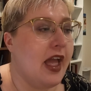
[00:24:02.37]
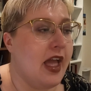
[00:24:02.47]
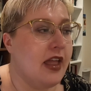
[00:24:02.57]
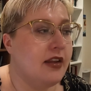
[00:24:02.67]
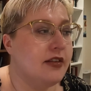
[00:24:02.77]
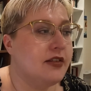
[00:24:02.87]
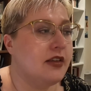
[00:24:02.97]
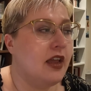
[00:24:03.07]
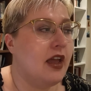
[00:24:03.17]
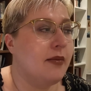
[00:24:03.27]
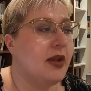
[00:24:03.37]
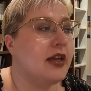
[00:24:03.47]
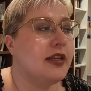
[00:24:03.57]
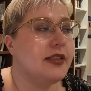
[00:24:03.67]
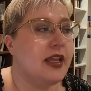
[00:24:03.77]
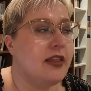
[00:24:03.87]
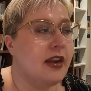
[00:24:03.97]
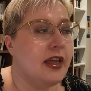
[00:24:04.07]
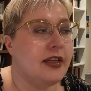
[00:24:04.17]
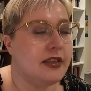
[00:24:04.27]
and I'm not going to say
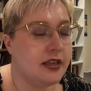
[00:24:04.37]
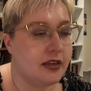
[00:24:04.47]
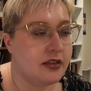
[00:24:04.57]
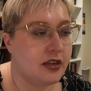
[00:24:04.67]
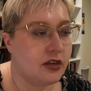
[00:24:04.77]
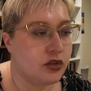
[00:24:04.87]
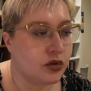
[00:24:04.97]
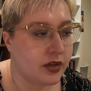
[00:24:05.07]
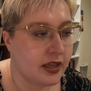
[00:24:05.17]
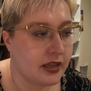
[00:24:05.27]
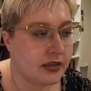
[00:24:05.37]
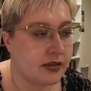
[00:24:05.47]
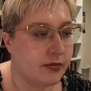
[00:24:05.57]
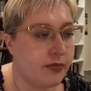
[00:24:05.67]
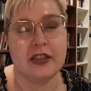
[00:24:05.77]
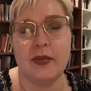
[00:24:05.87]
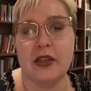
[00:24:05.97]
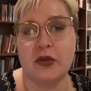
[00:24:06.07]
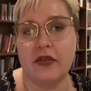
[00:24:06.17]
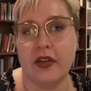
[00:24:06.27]
that I didn't enjoy it. To me,
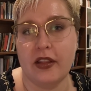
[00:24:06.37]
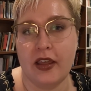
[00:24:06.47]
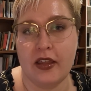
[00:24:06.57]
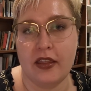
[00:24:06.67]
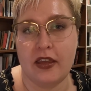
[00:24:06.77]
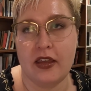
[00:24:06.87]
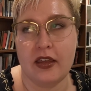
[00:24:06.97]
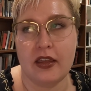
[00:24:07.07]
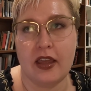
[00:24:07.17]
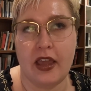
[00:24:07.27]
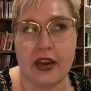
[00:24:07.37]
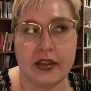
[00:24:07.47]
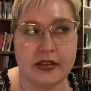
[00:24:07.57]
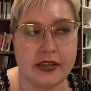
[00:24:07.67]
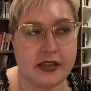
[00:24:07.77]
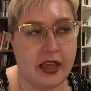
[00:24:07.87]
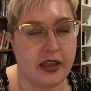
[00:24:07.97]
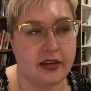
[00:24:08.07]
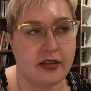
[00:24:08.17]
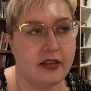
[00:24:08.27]
it sort of felt like the cadence
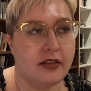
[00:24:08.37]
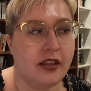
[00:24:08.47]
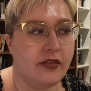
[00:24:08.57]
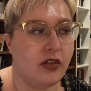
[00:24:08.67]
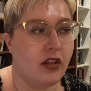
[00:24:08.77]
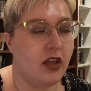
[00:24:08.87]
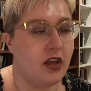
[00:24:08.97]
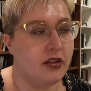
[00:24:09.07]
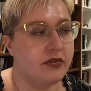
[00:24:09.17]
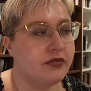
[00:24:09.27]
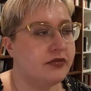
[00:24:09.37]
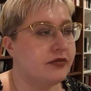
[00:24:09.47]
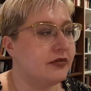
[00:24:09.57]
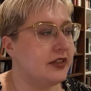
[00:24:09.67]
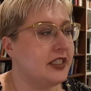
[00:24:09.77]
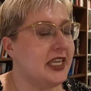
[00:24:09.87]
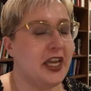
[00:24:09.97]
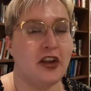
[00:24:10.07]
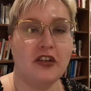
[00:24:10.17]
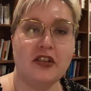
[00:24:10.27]
and the level of
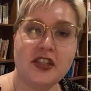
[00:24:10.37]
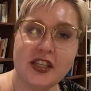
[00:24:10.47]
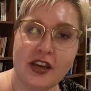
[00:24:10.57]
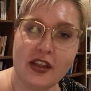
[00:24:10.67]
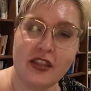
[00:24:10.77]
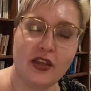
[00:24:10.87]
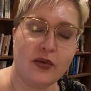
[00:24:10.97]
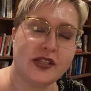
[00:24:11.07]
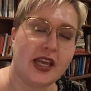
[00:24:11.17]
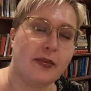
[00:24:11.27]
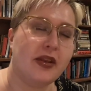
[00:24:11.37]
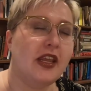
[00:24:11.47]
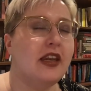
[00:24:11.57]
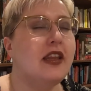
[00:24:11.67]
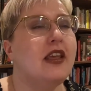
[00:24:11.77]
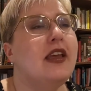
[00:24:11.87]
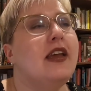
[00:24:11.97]
character study that was happening,